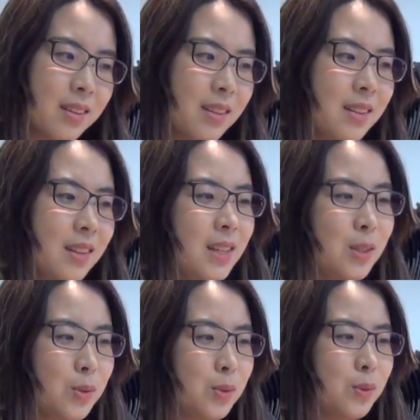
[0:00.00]

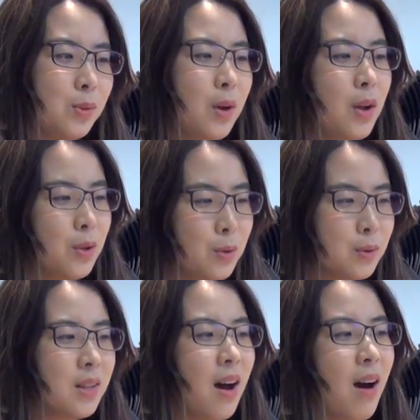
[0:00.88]
need to
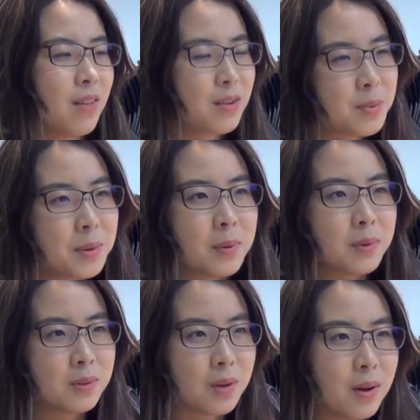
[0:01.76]
use other
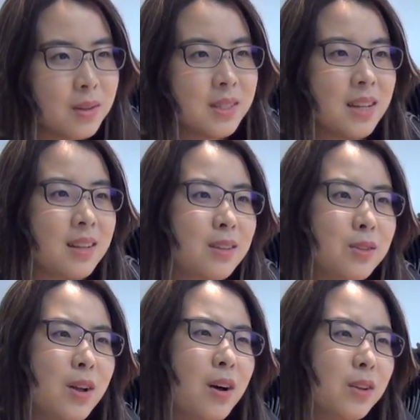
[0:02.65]
people's thoughts and
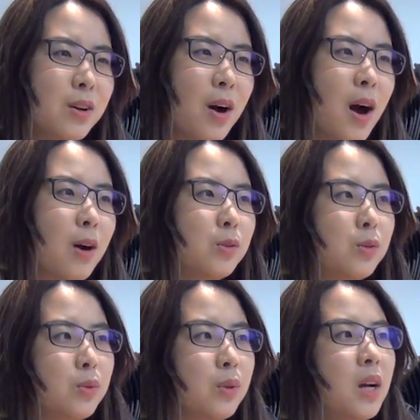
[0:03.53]
do not know how
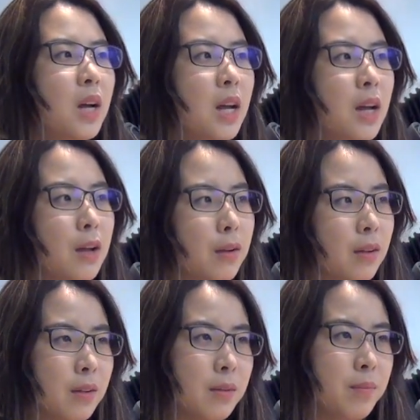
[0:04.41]
to
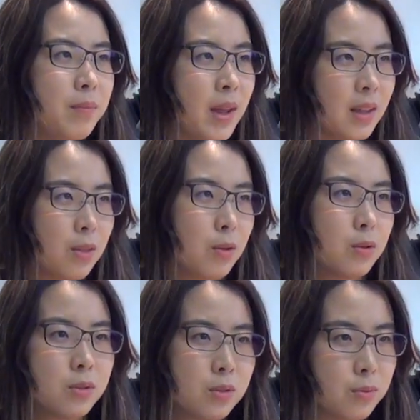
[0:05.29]
make
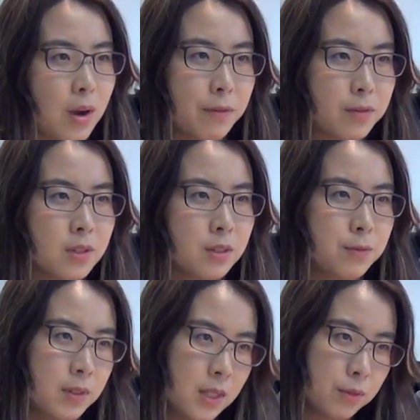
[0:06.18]
those reference
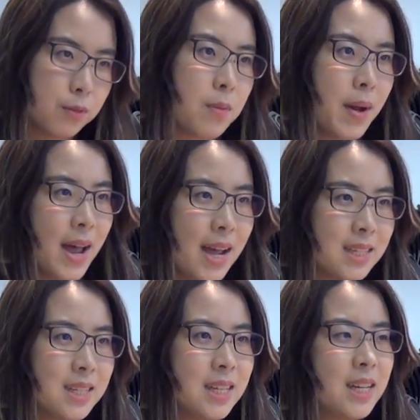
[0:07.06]
fit for my
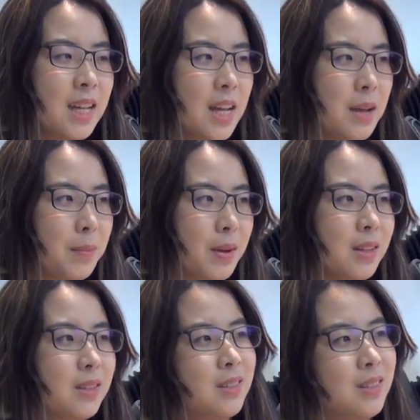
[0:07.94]
essay.
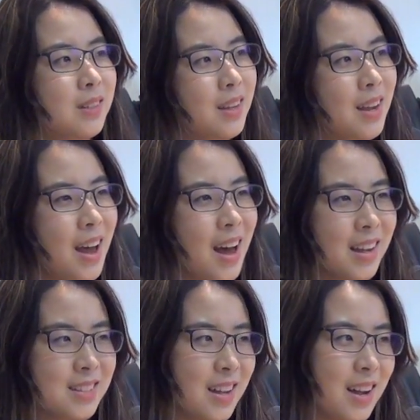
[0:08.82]
But
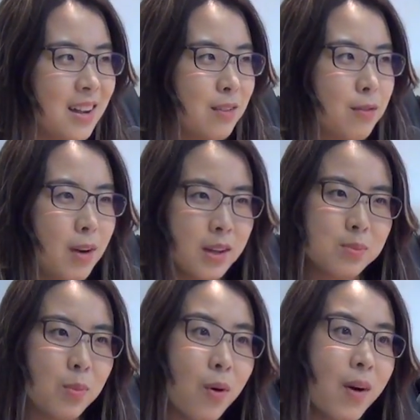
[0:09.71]
as I
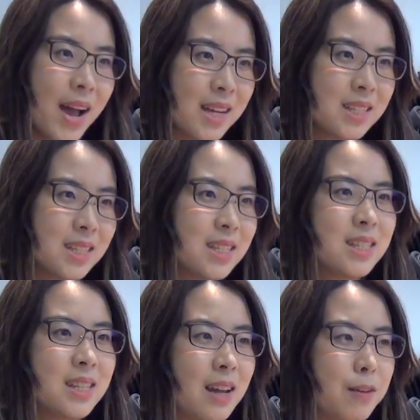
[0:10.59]
write more
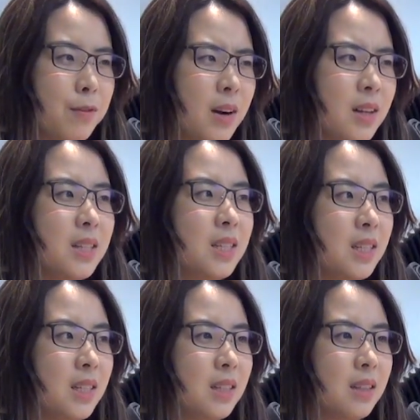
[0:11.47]
essays, I
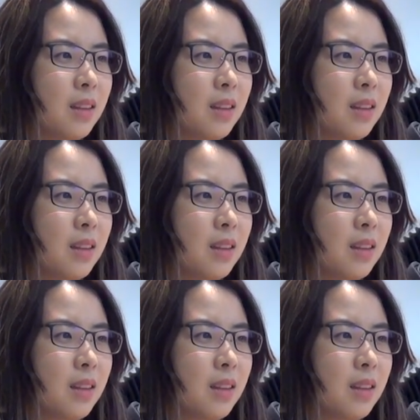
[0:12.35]
find